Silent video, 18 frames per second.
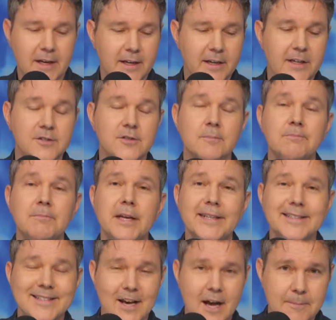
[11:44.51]
It's a
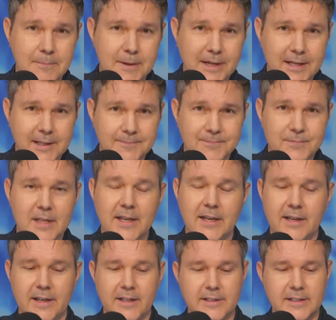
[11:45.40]
big topic,
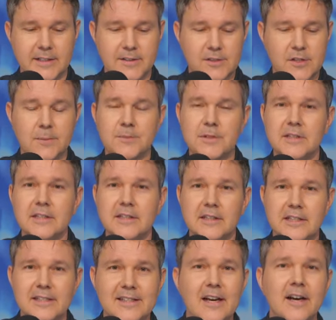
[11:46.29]
and it's something that
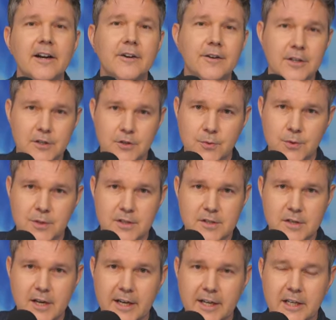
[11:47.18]
the entire industry is
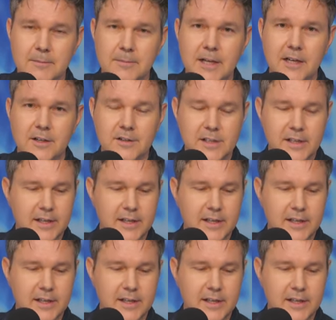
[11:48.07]
talking about.